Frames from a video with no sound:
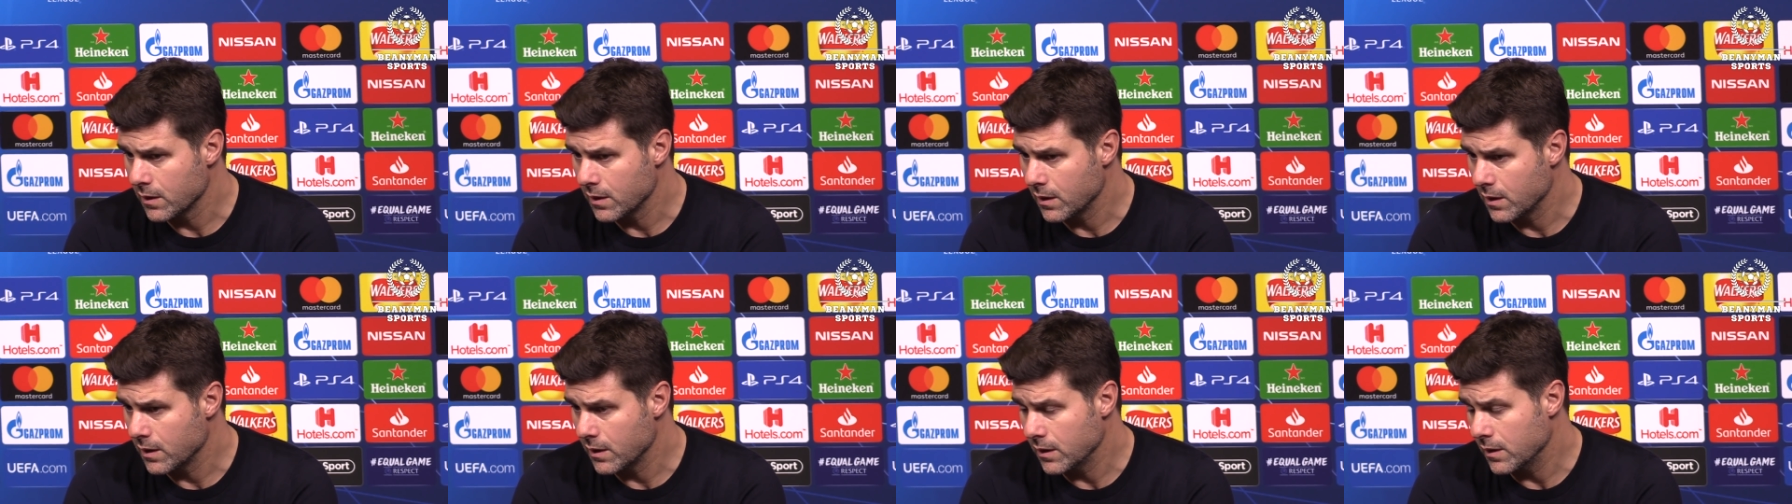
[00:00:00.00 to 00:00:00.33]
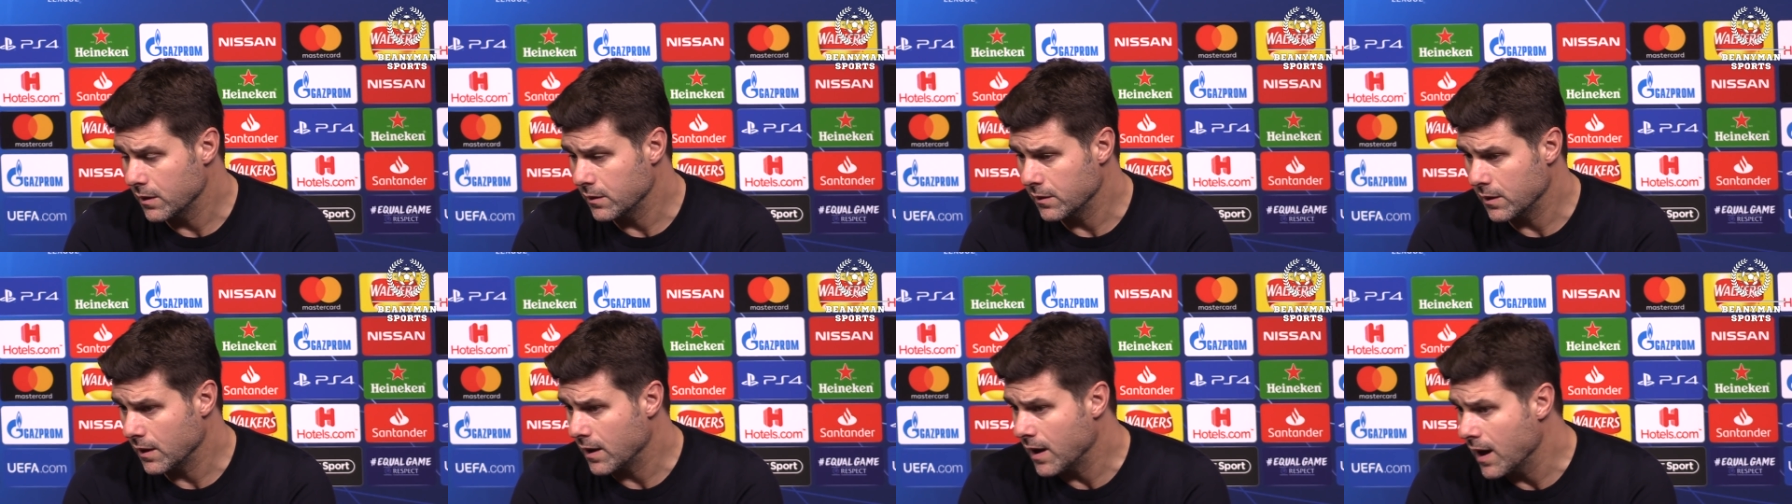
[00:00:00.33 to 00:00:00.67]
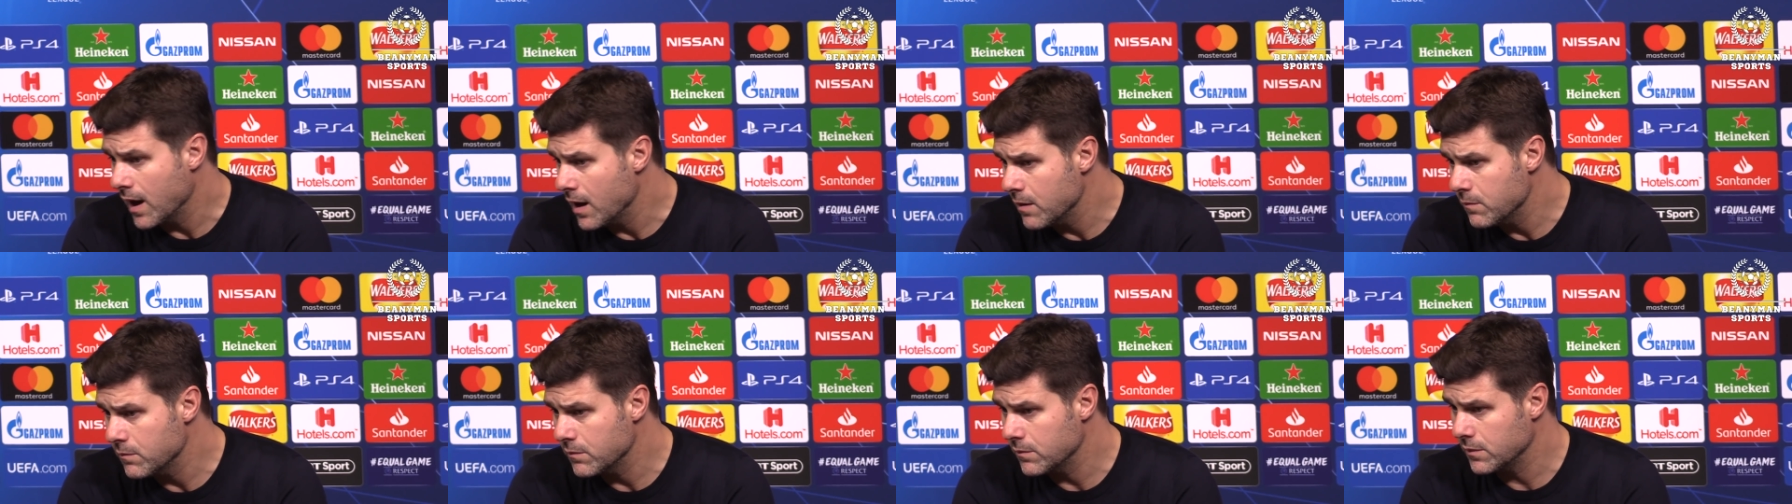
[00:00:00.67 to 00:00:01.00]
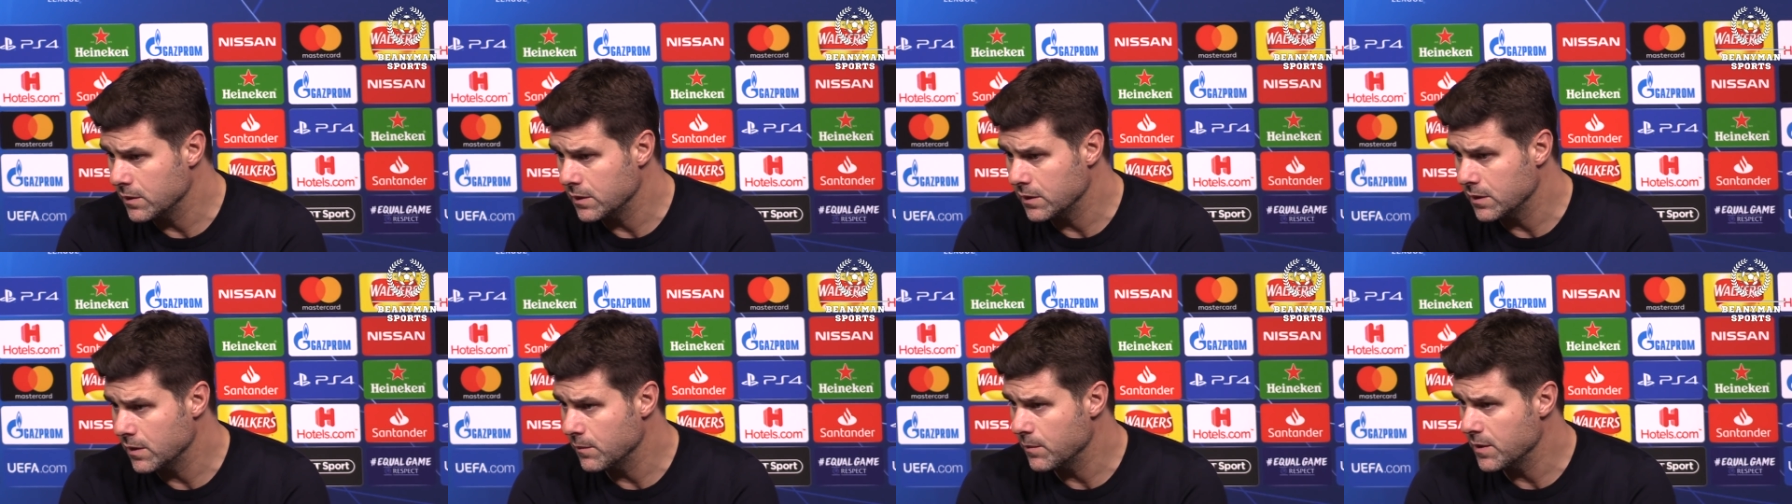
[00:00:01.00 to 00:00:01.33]
uh, the game
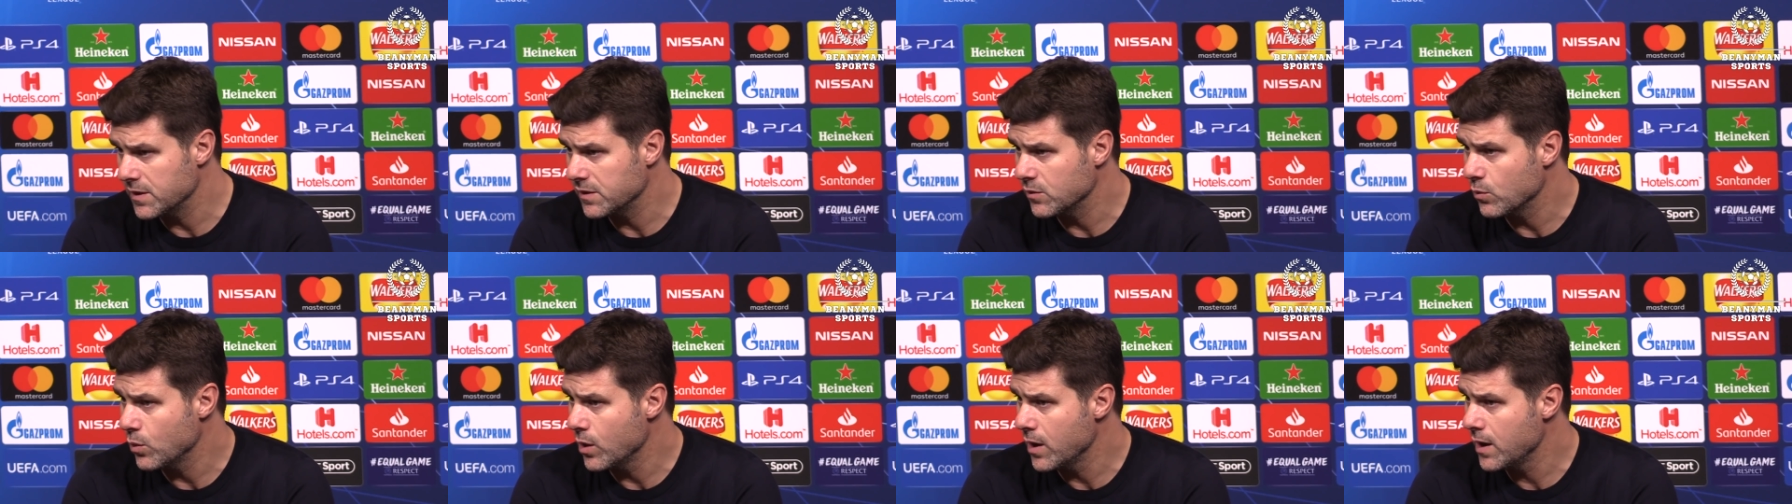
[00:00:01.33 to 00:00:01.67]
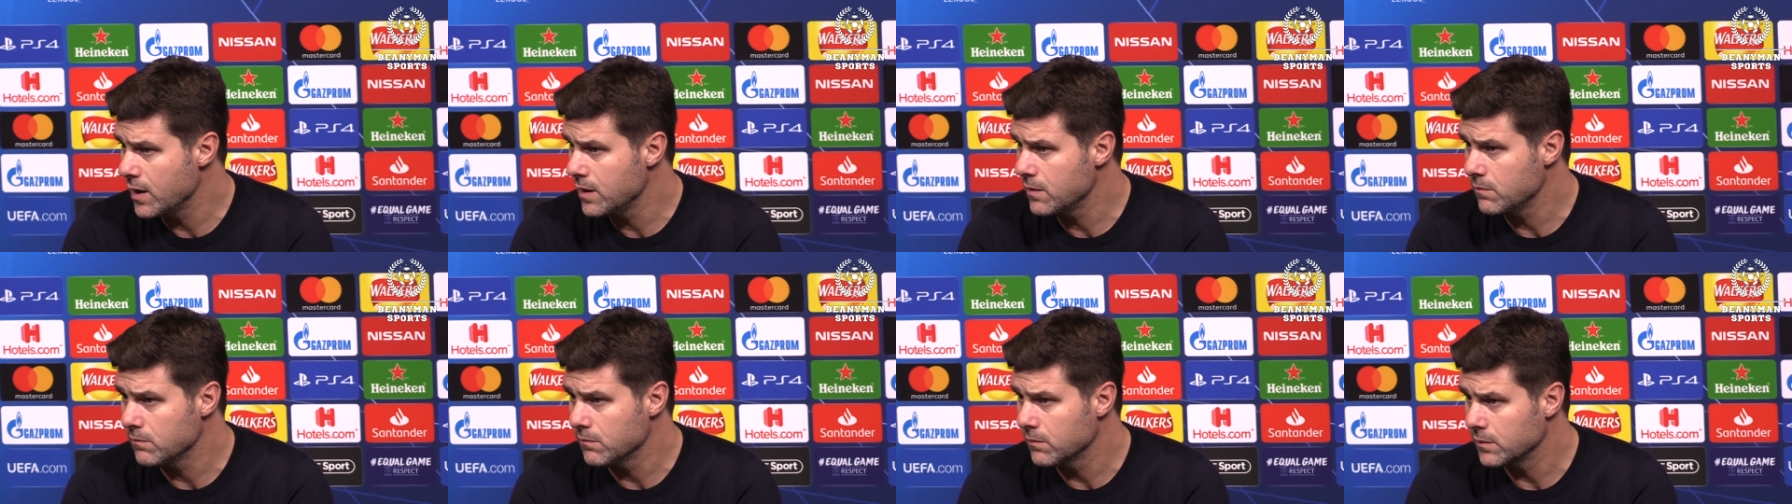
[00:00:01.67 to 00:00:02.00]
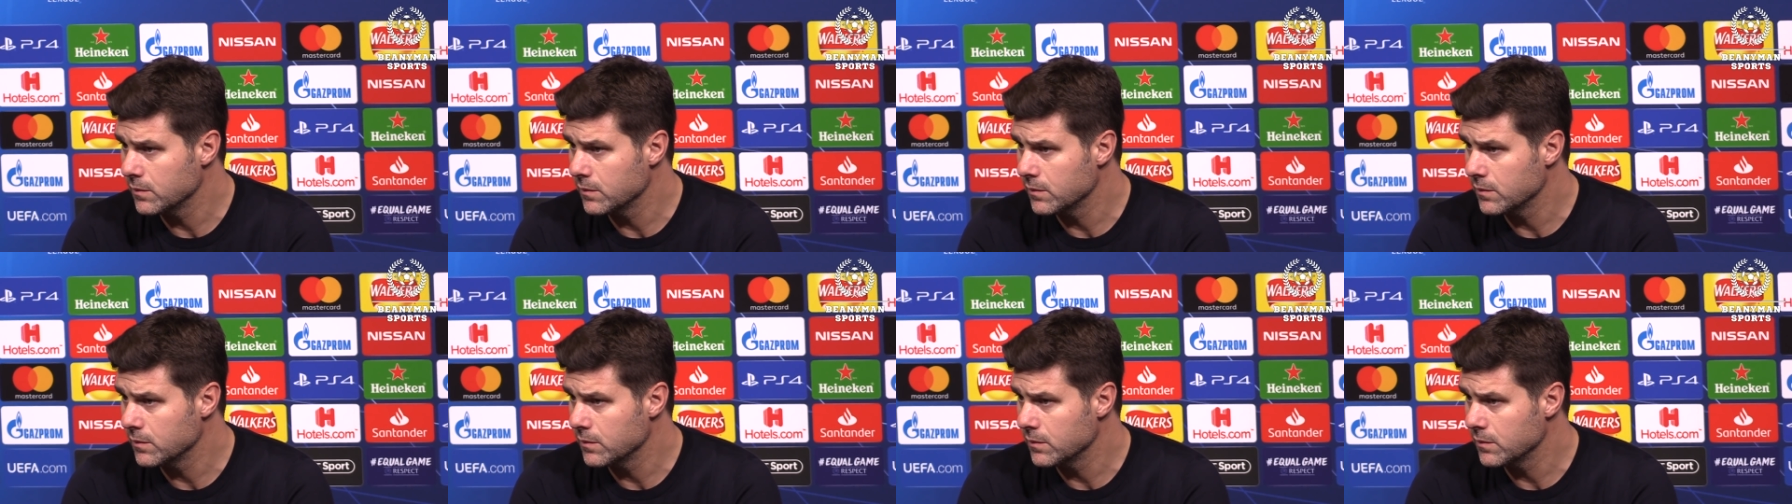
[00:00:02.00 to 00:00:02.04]
in the best way,